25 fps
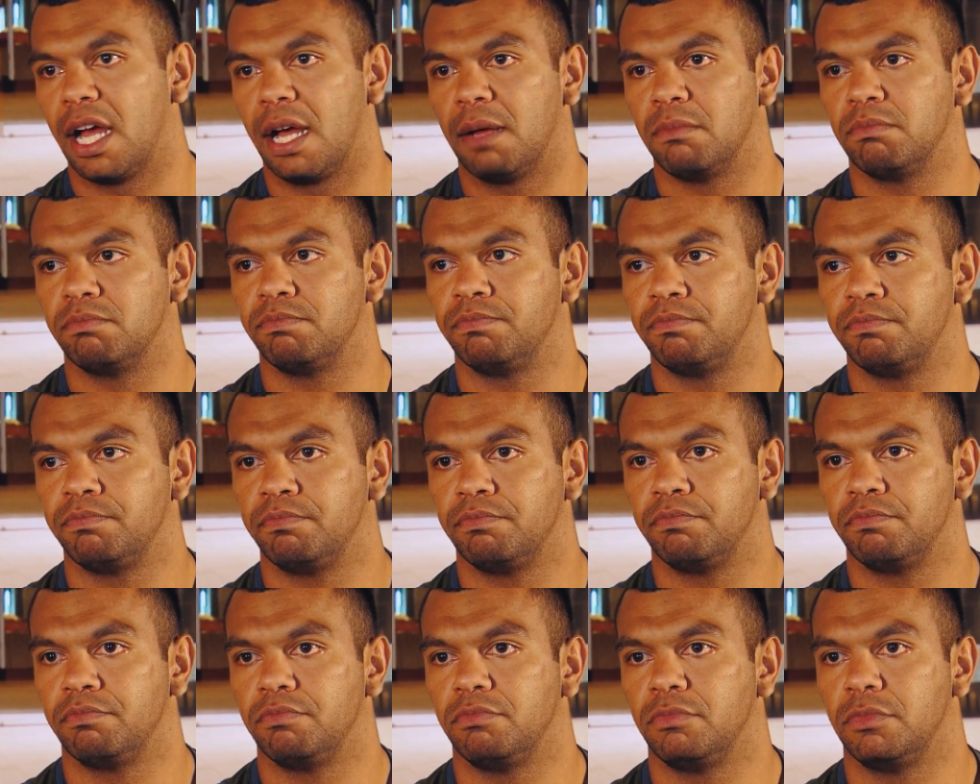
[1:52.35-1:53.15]
Um,
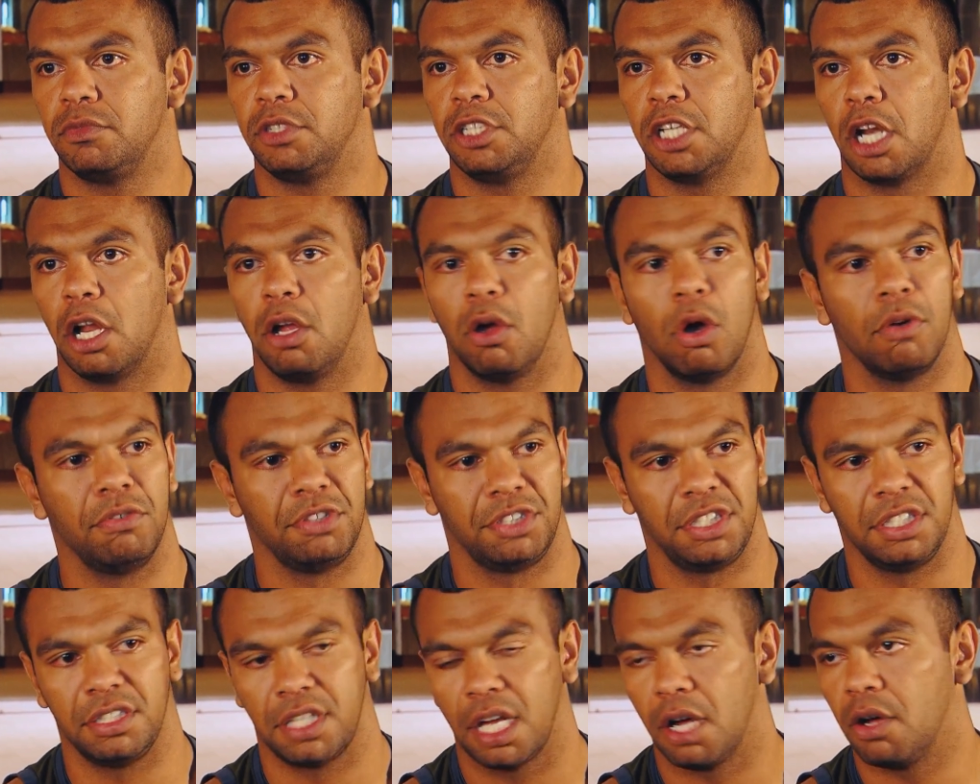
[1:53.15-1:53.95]
you know,
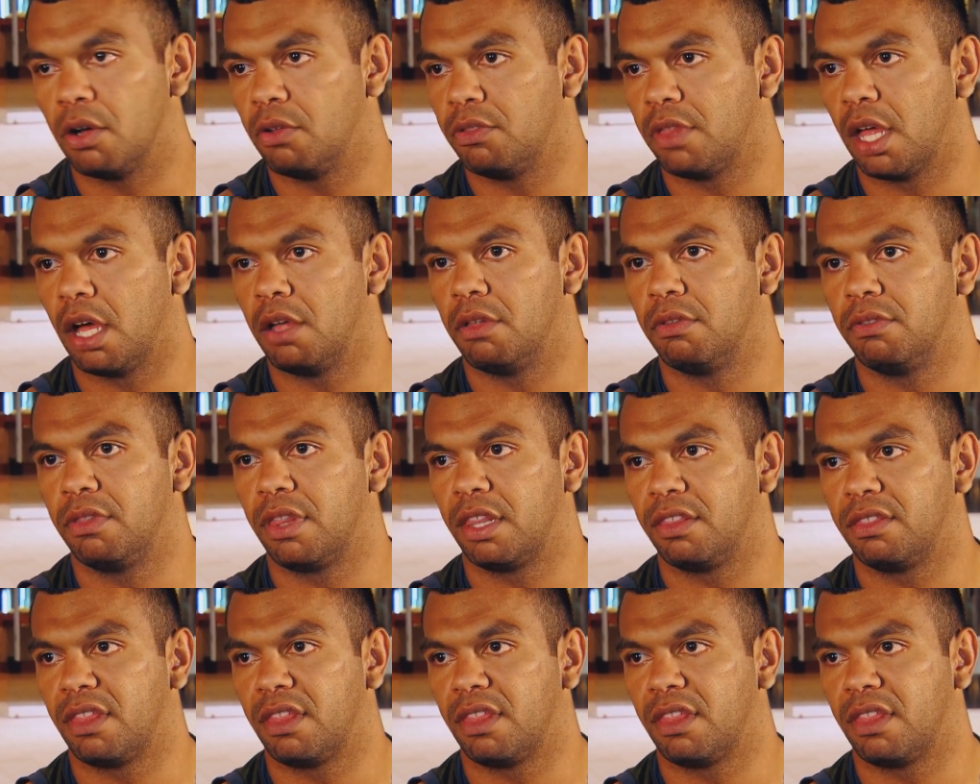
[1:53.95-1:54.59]
obviously they were,